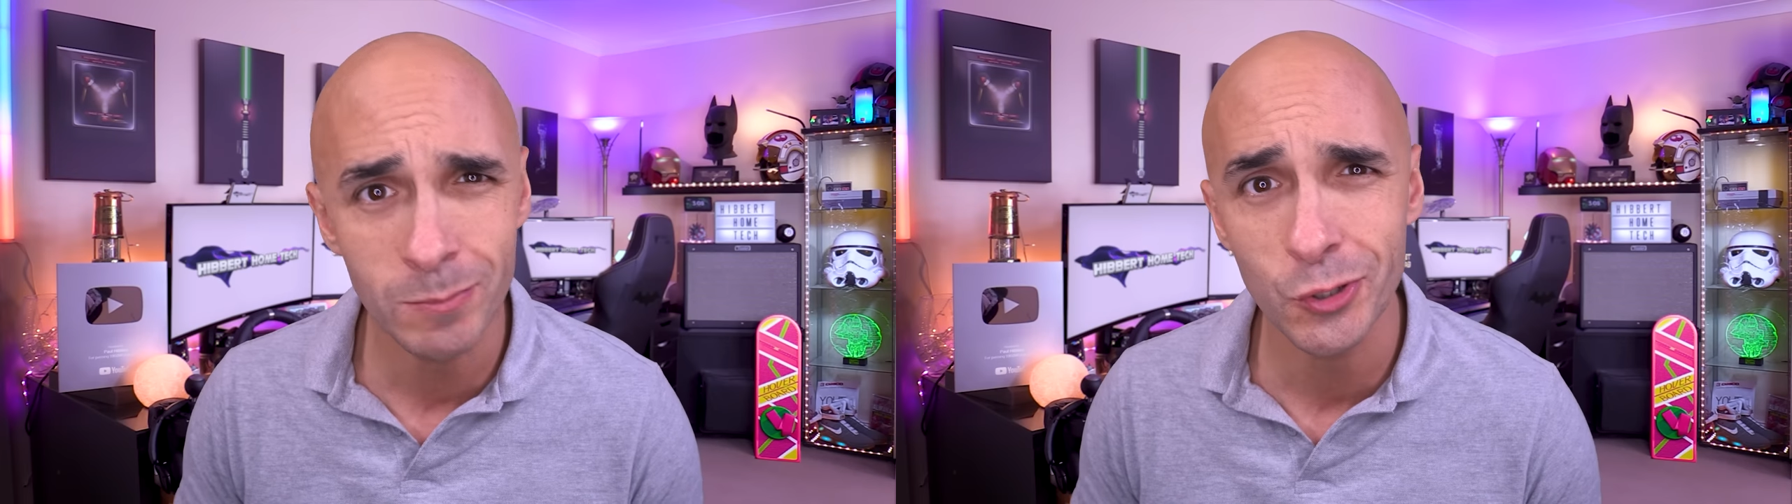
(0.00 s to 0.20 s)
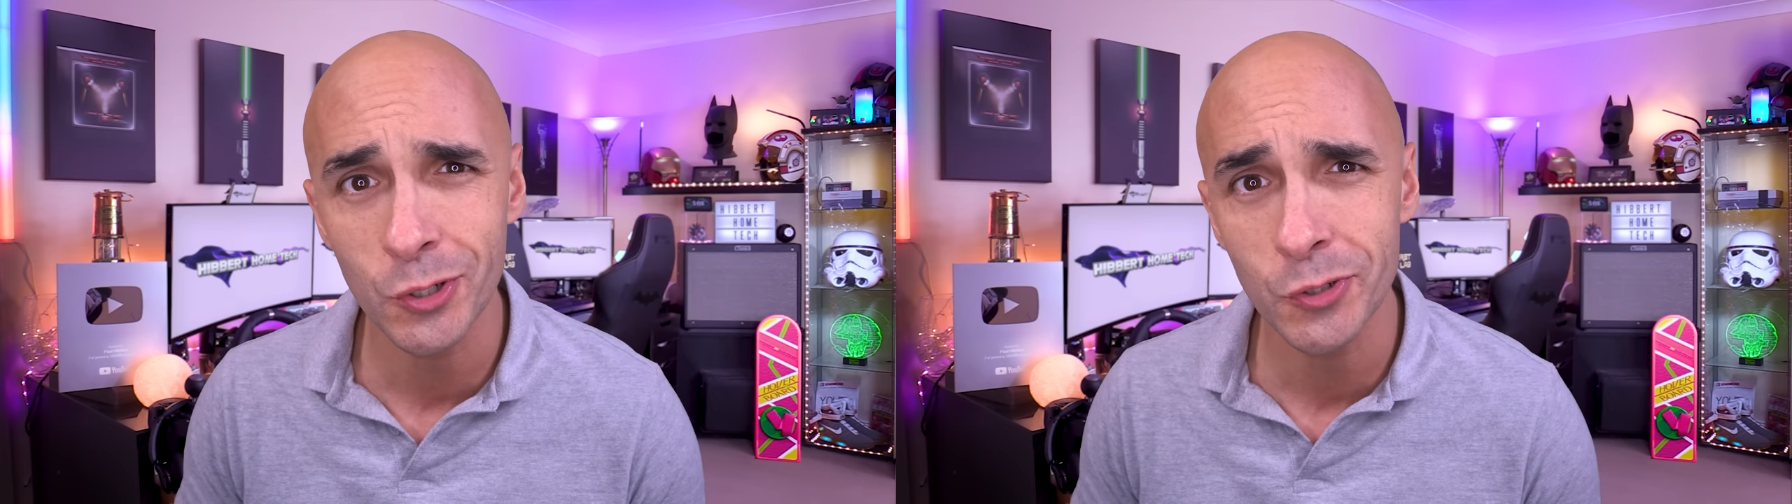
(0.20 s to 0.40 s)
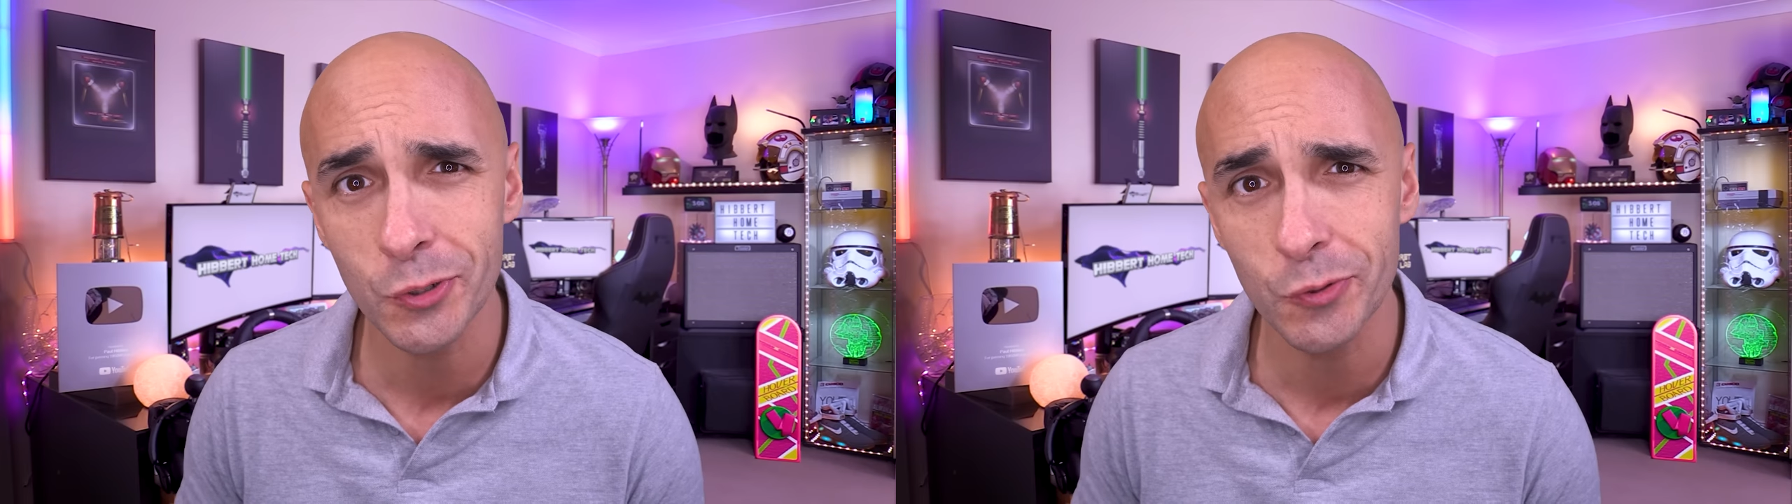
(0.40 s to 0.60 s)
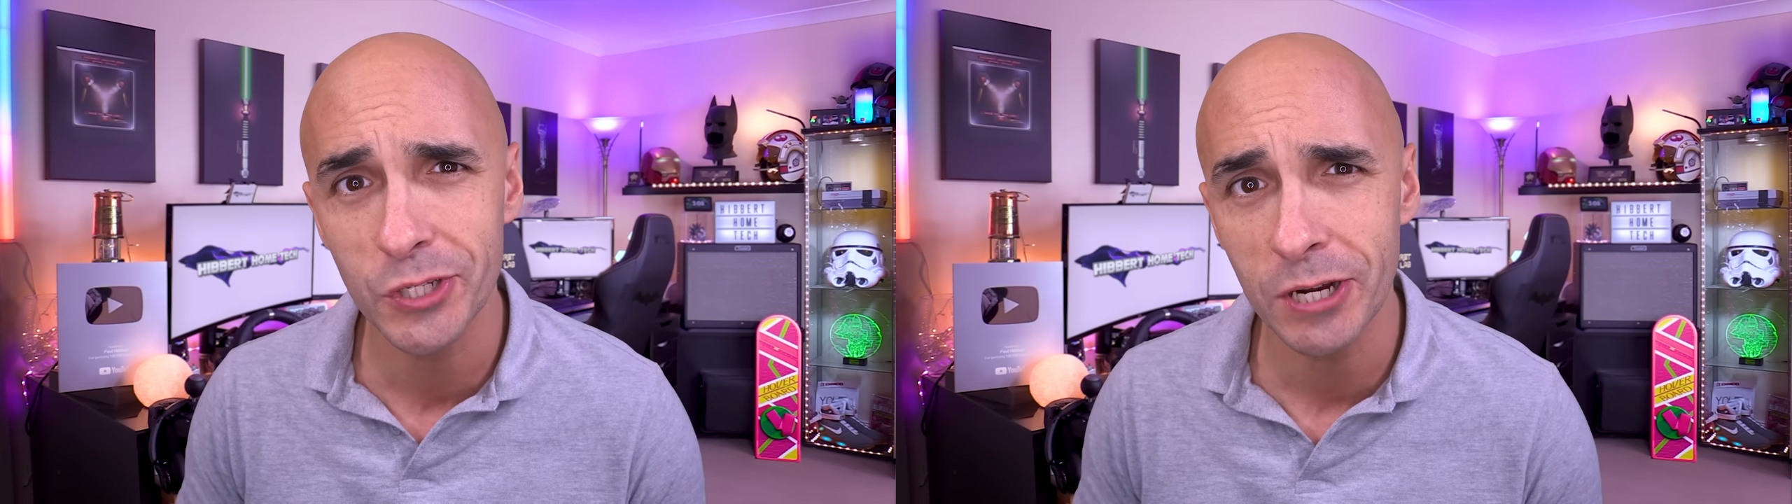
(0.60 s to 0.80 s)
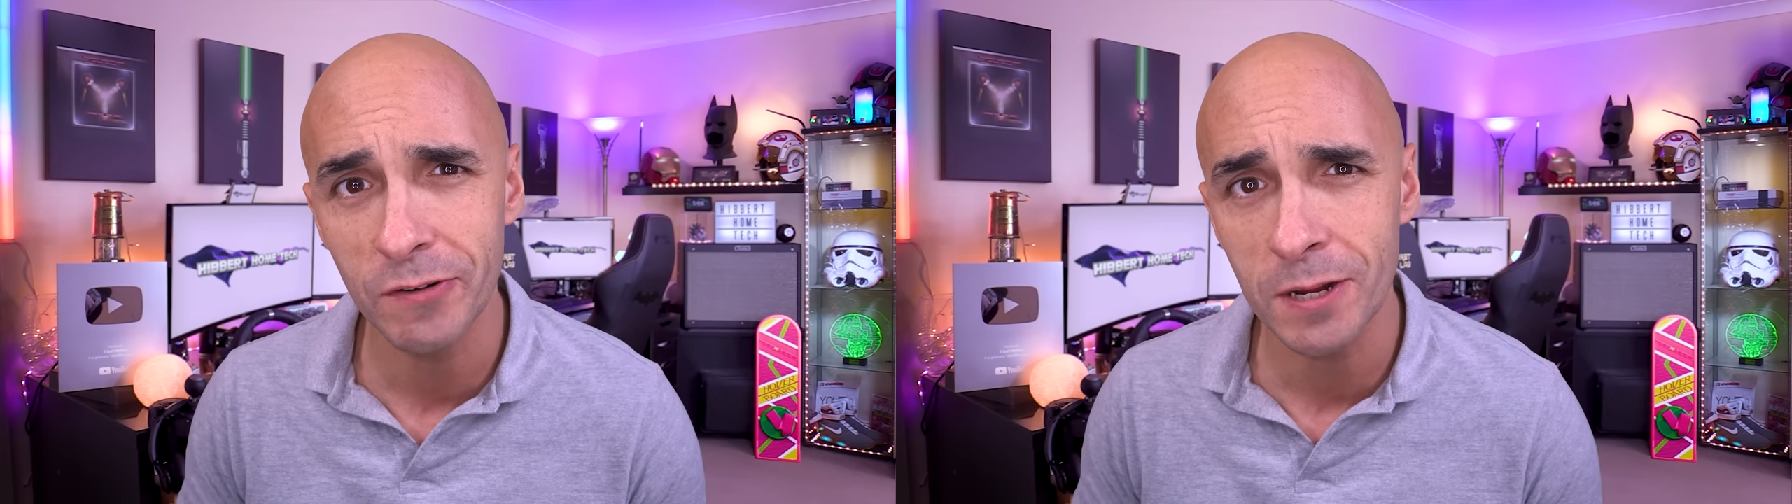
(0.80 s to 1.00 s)
Amazon's
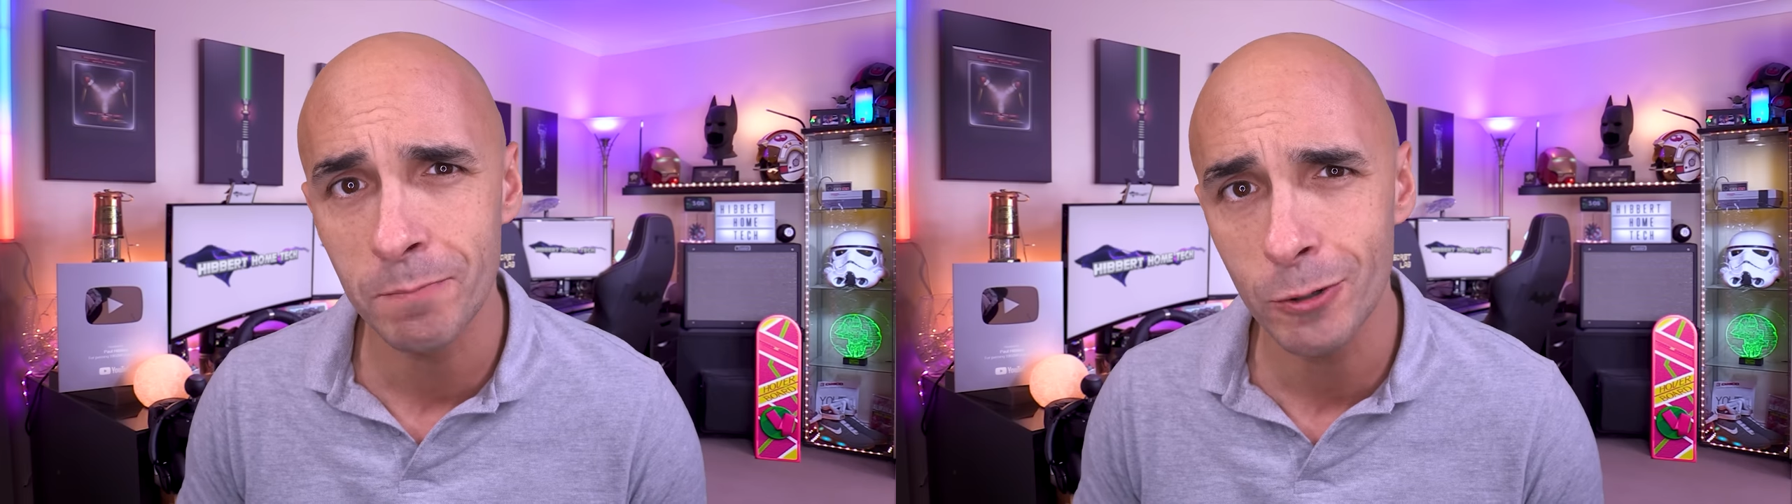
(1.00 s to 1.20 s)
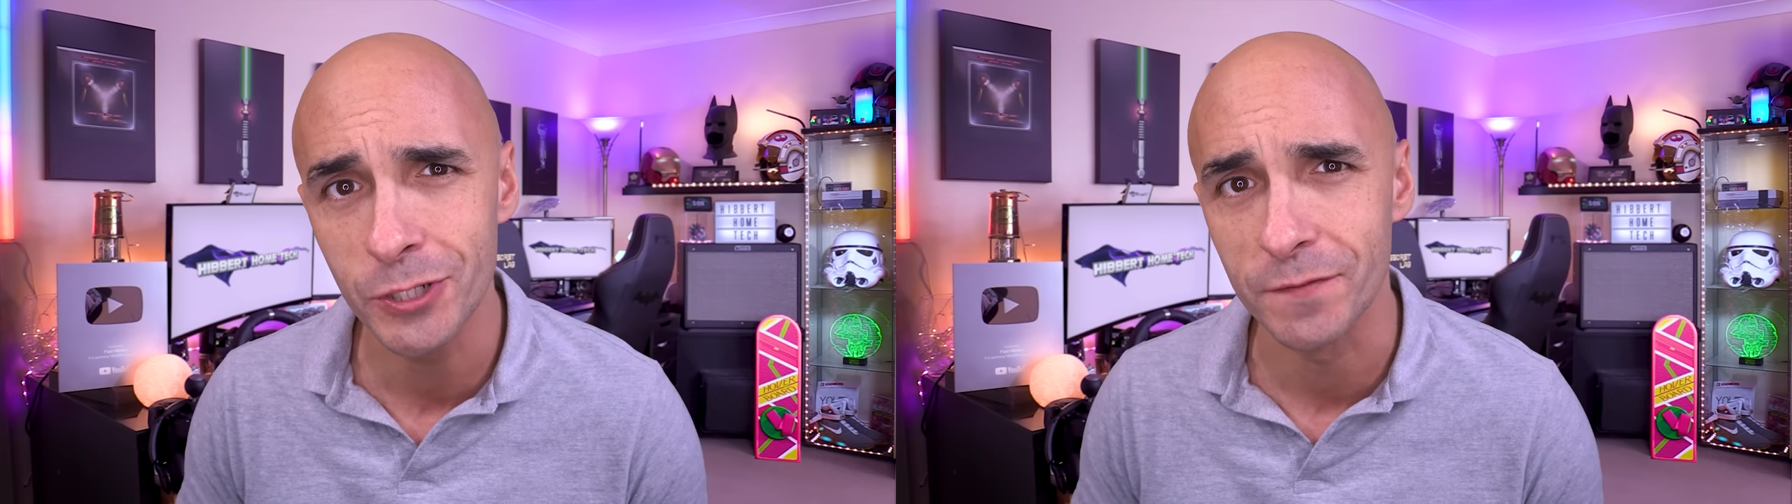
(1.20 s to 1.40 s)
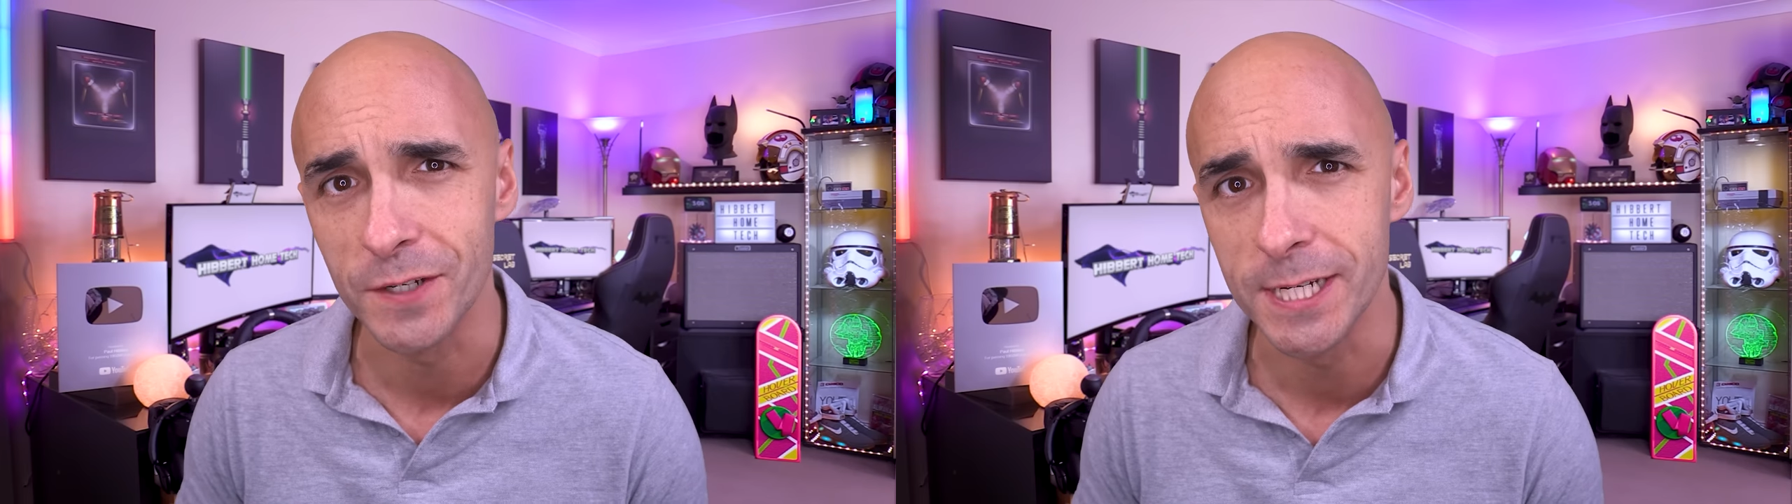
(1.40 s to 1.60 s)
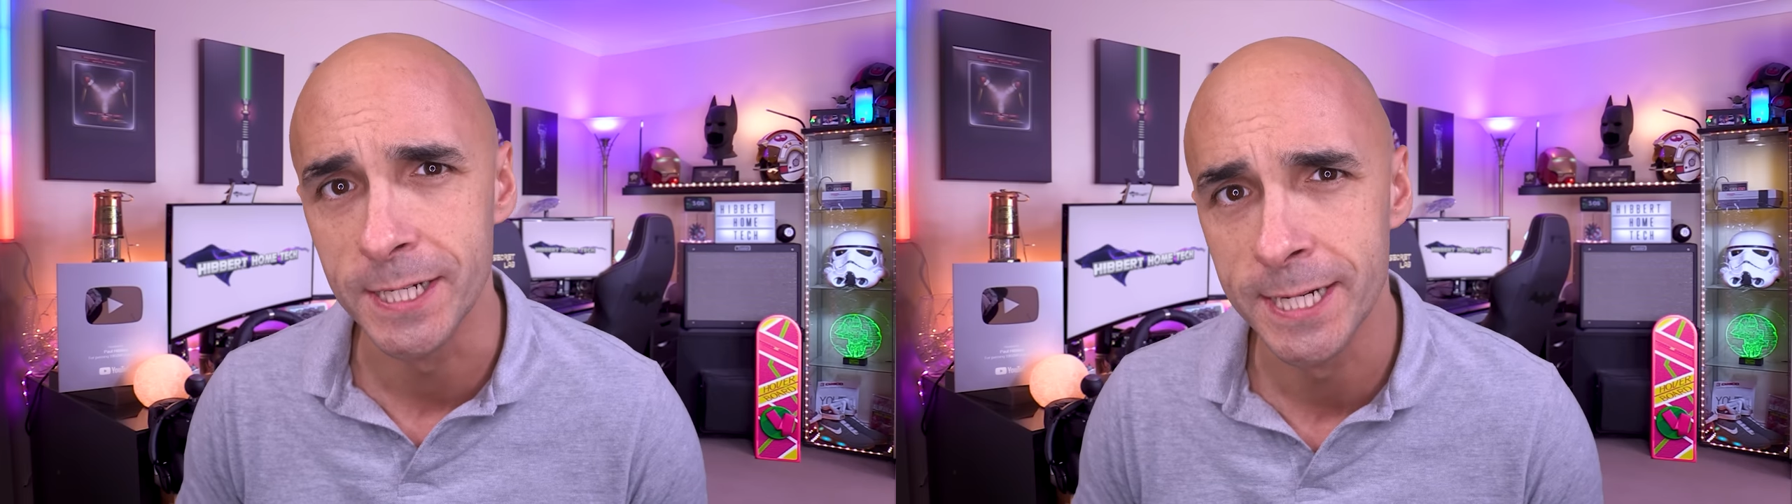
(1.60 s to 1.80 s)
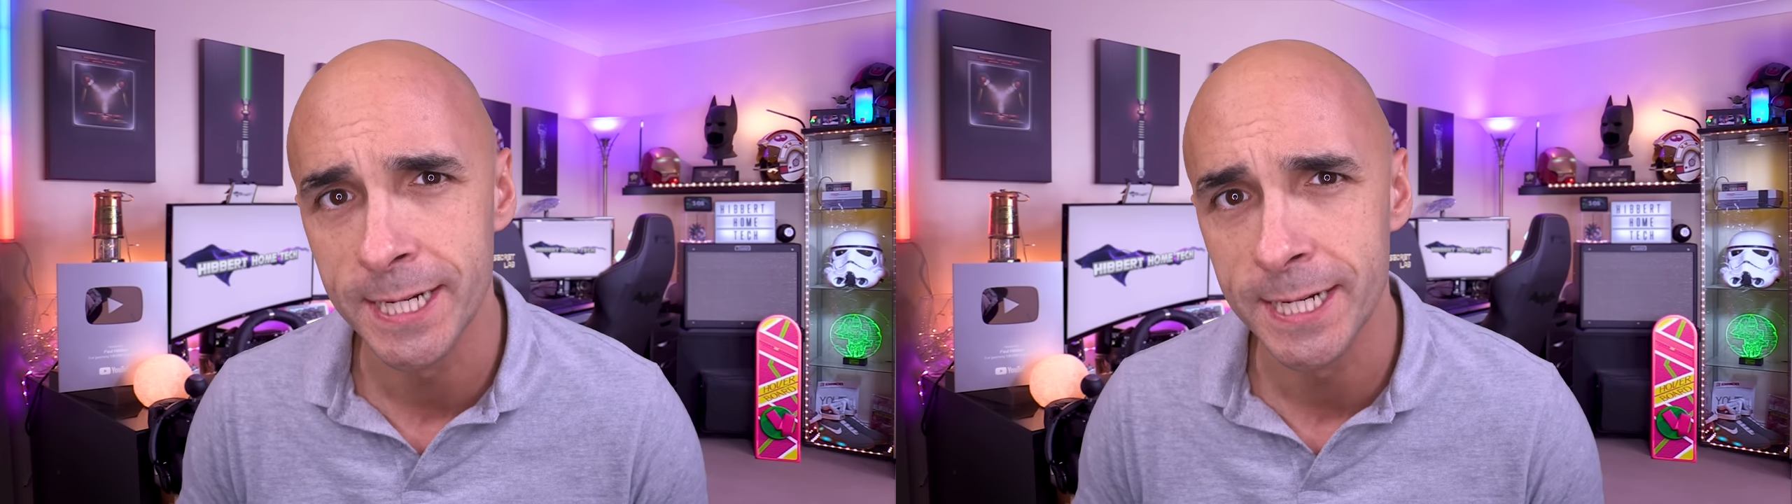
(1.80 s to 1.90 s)
ulterior motive here?